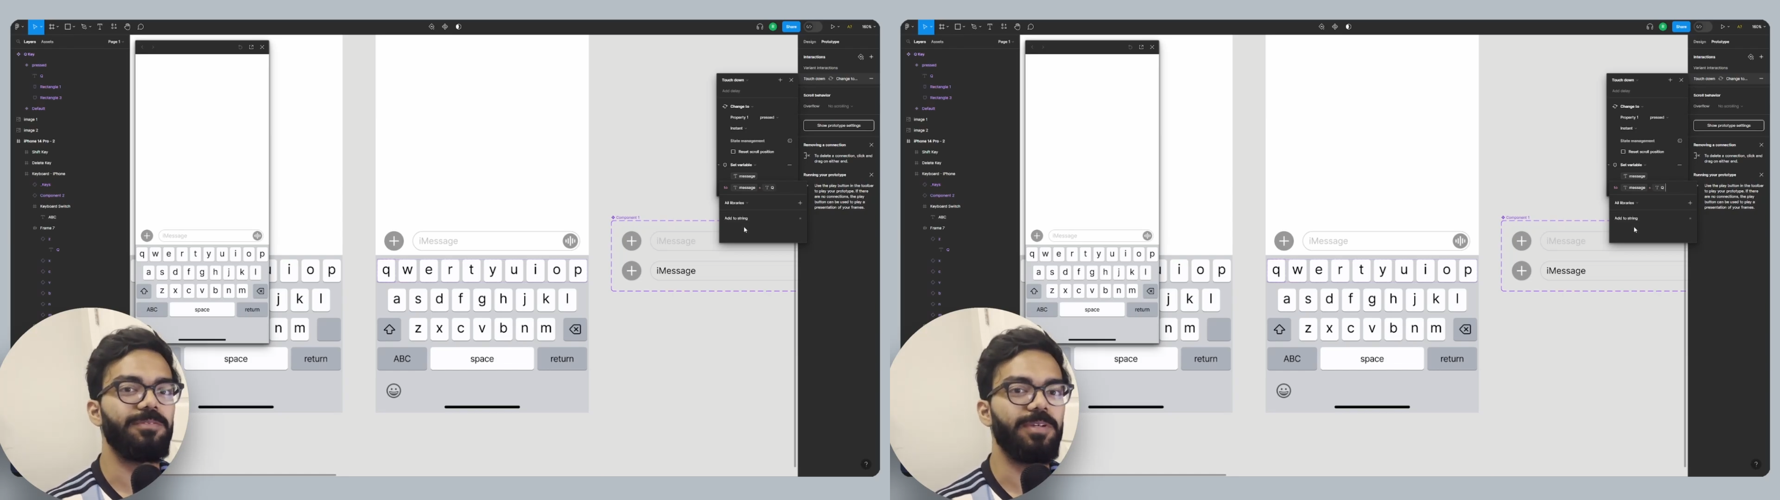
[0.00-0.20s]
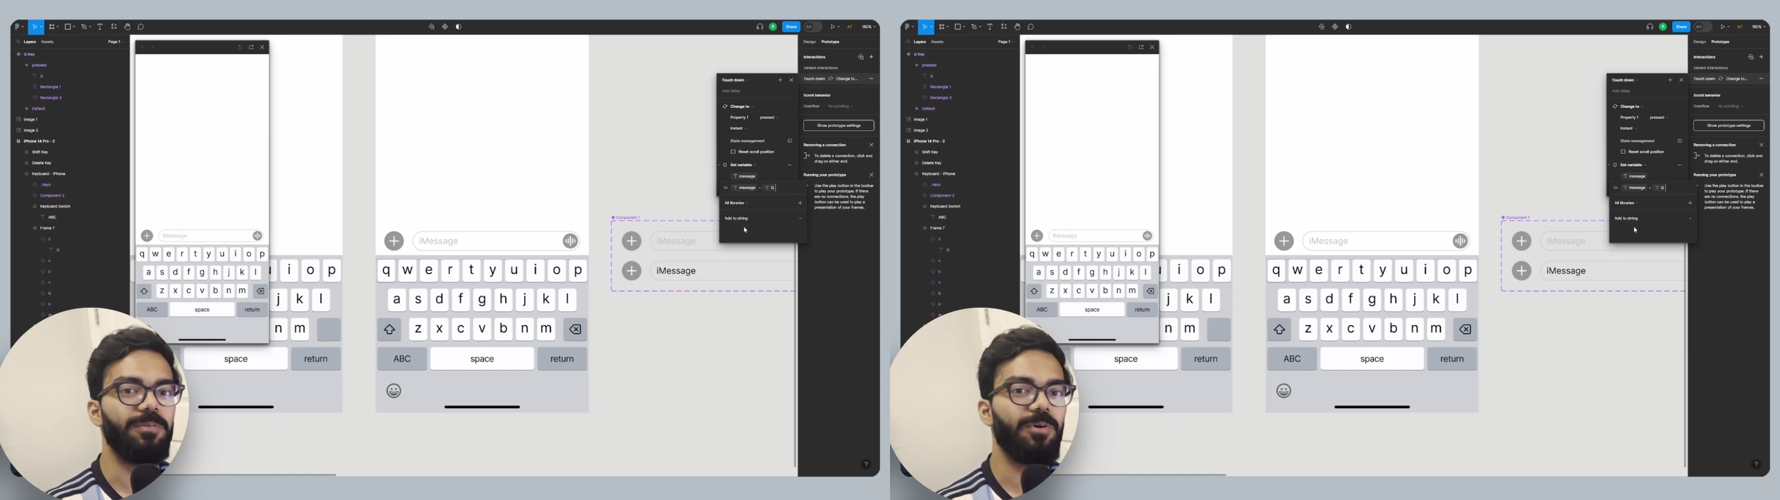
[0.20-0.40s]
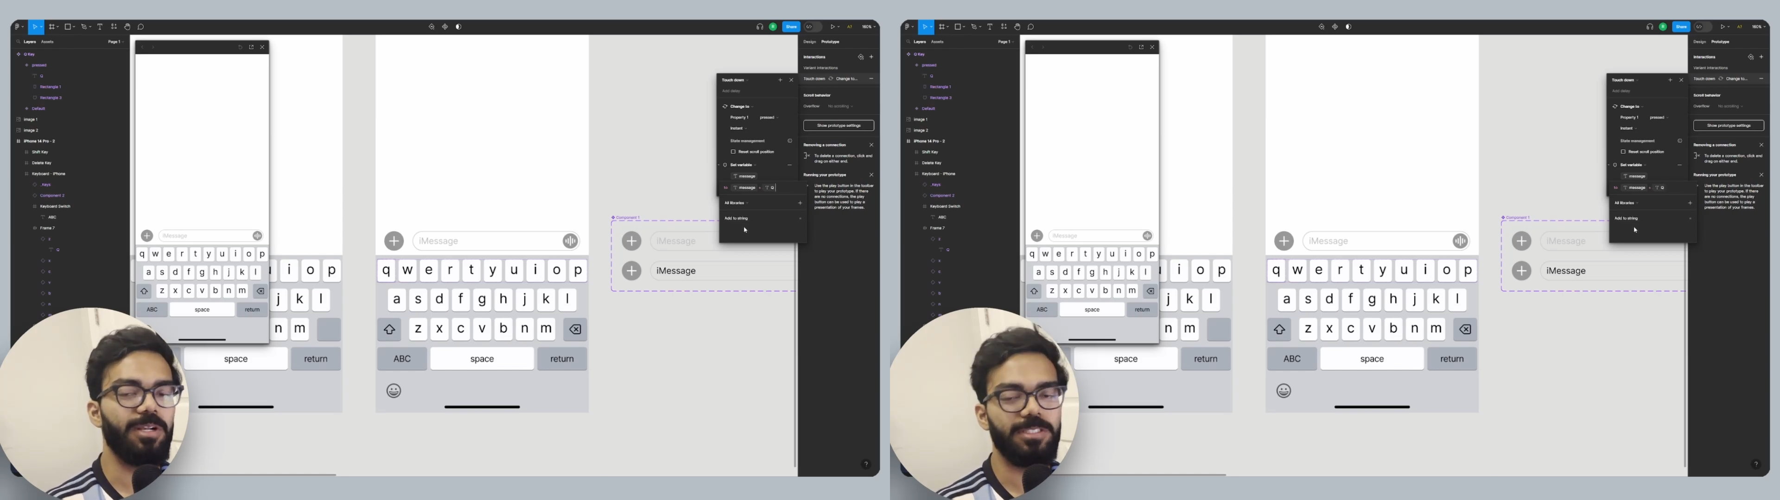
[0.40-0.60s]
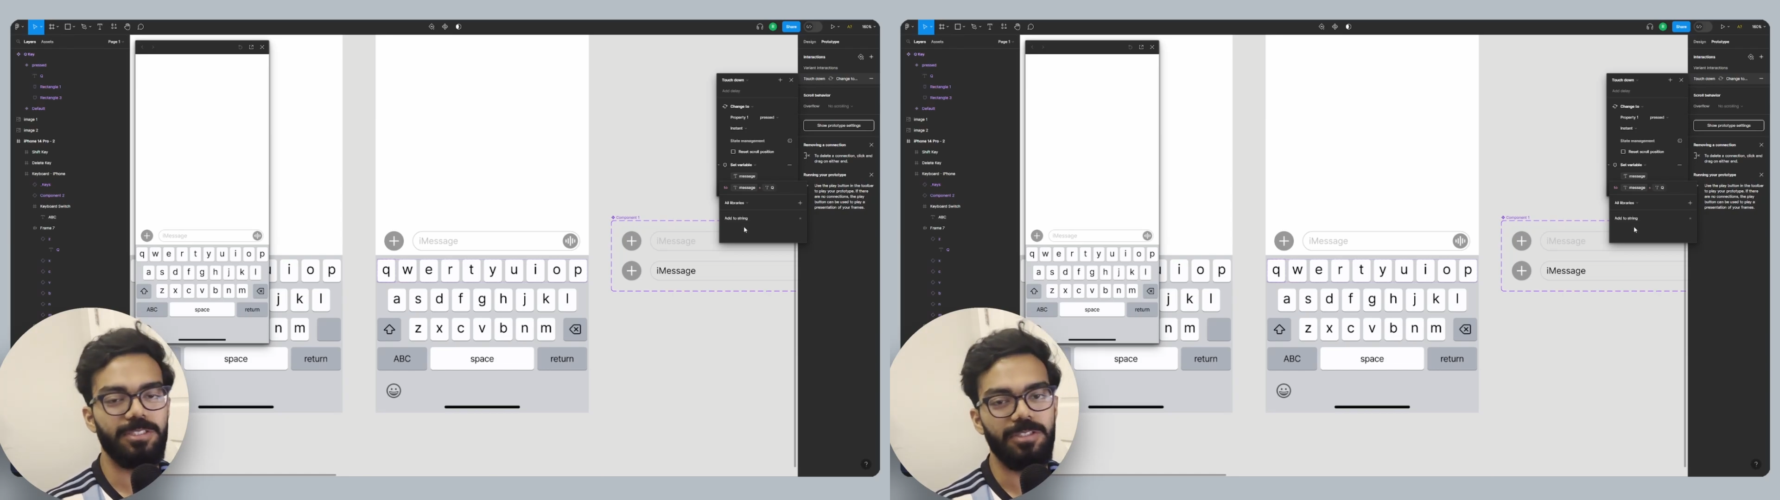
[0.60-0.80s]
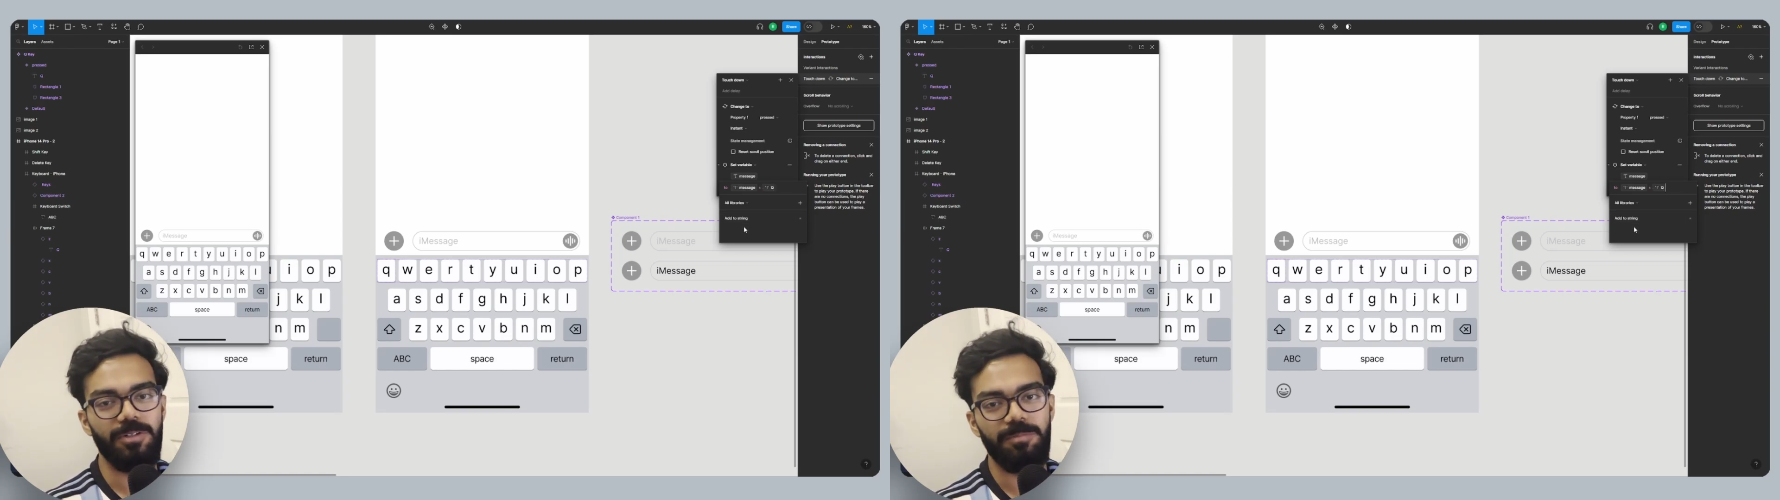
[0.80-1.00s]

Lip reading: we want it to go